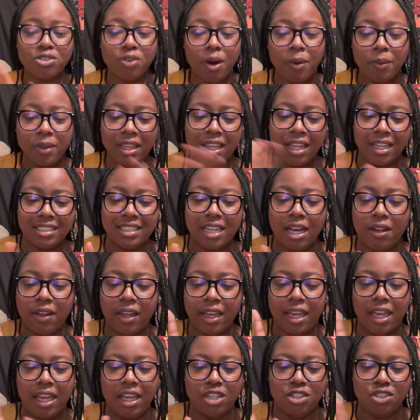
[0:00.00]
I really liked how like
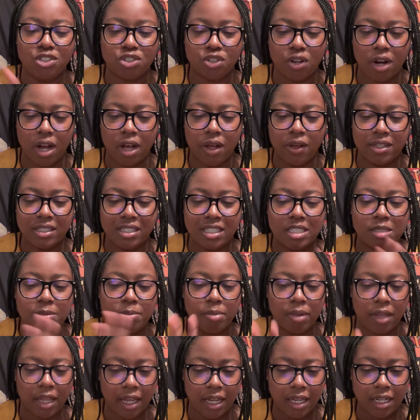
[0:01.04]
each trial is
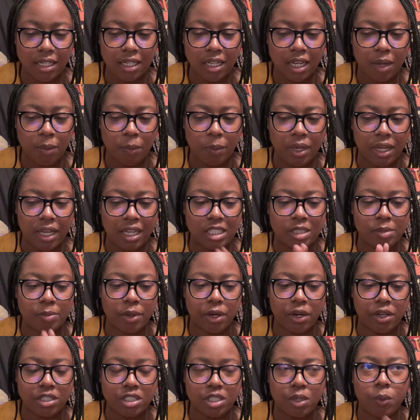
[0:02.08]
explained and we
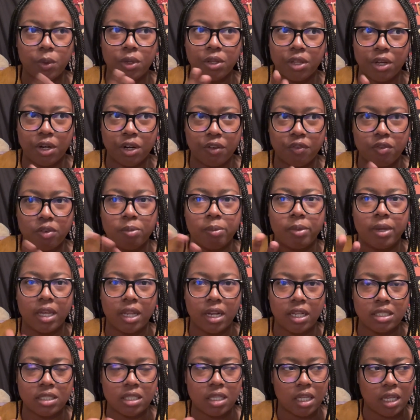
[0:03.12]
experience it with her from
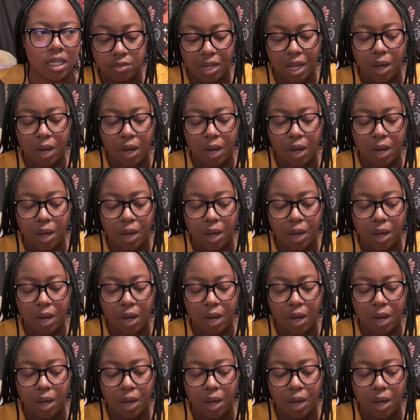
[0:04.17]
beginning to the end.